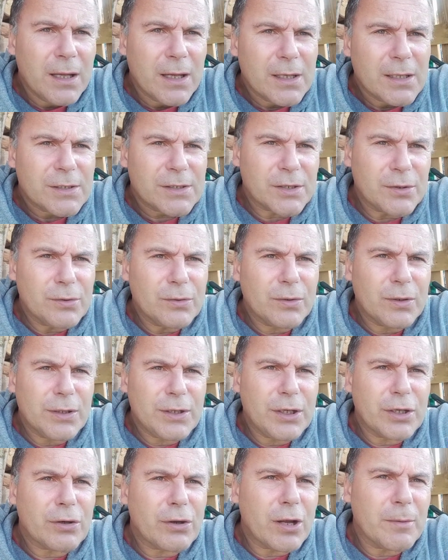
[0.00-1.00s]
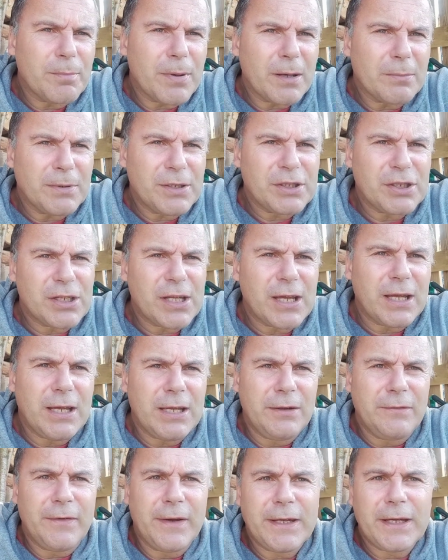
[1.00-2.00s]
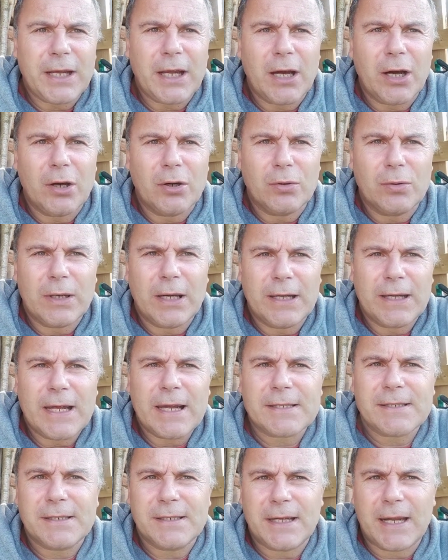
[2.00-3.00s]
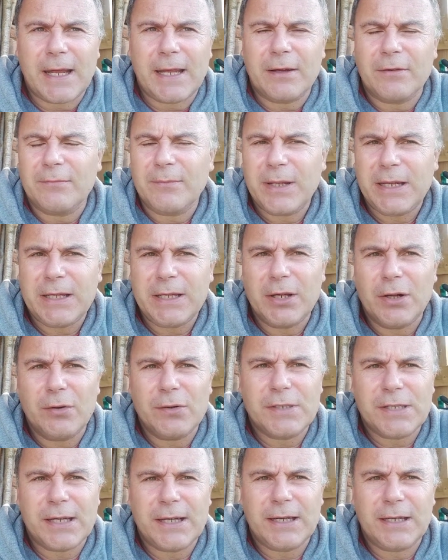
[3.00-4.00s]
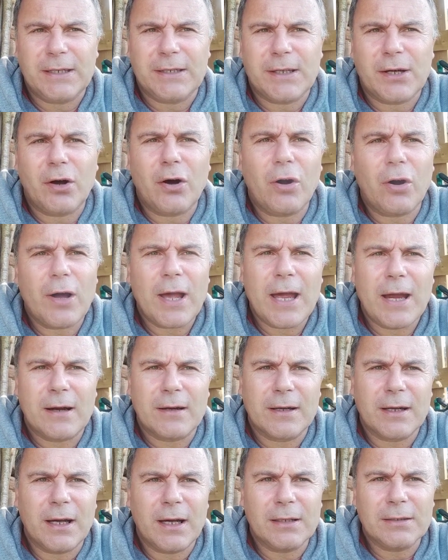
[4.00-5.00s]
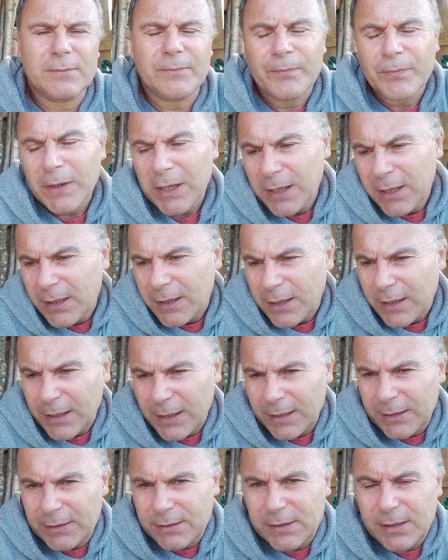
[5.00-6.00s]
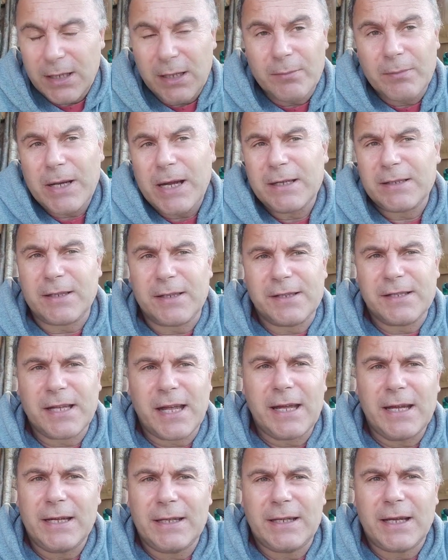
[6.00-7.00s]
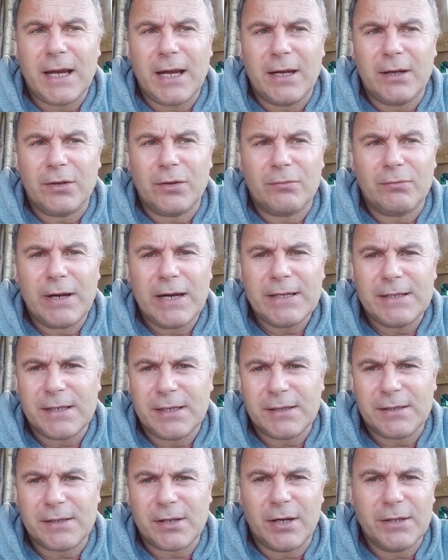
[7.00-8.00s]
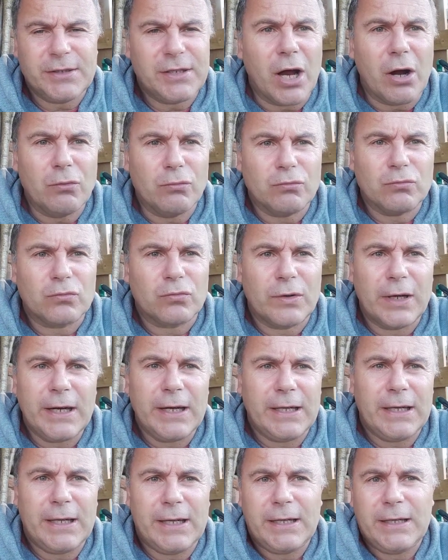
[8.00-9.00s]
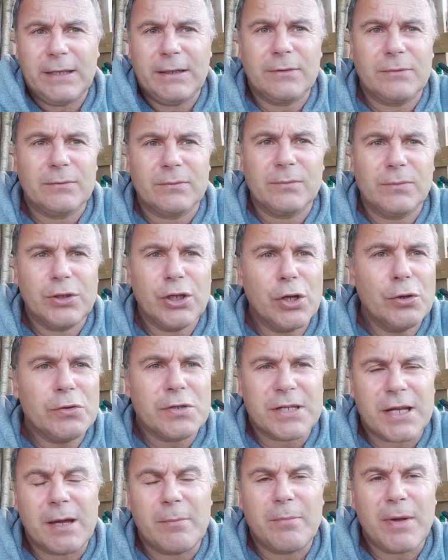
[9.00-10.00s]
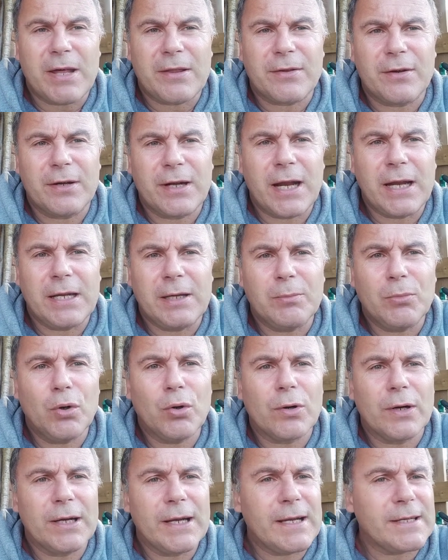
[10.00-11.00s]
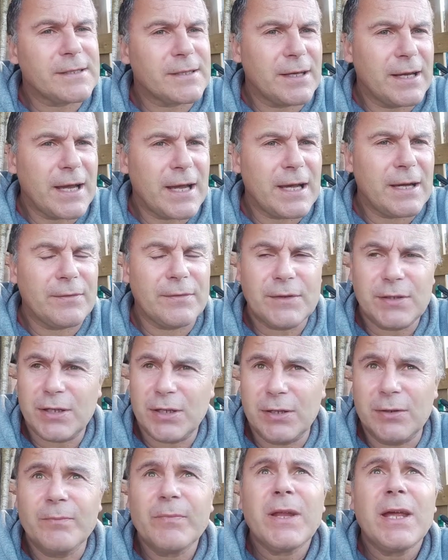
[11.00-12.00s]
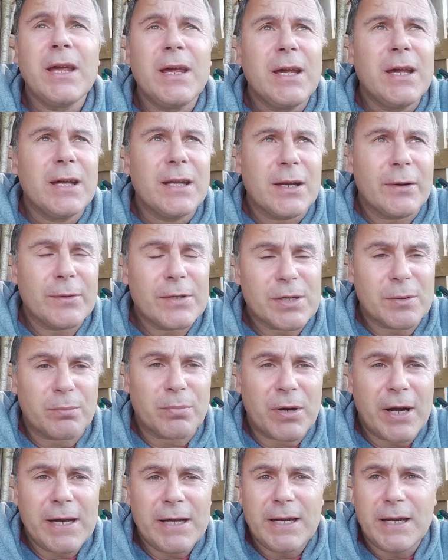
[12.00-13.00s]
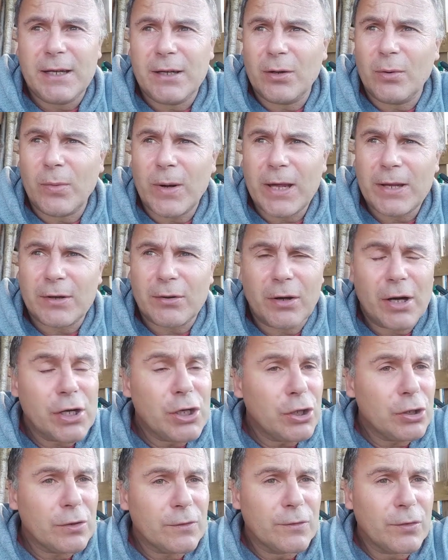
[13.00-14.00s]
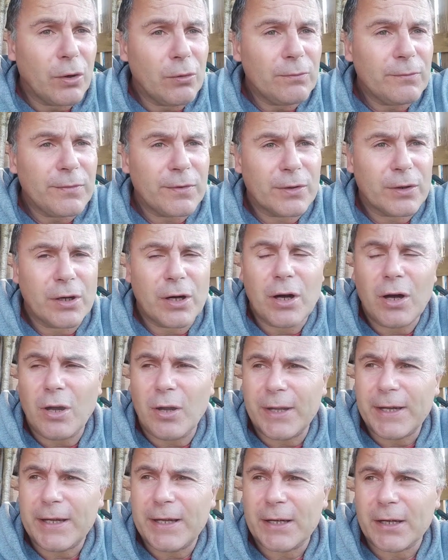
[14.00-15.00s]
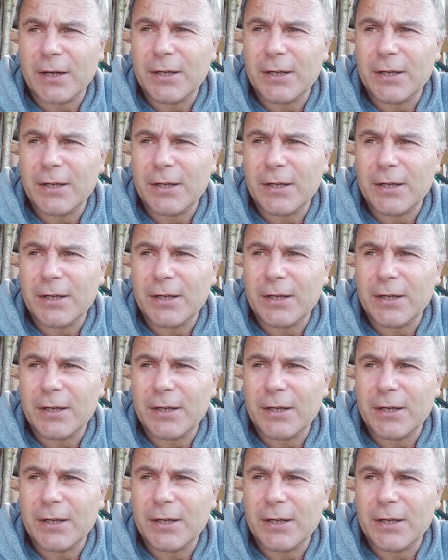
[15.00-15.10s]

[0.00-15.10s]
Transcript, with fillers: so you know I published a video uh, yesterday of me using the hot air gun and um, as I stated there the reasons I don't really use that method anymore unless I have to. There is a break in the weather. I could have gone for a hike and I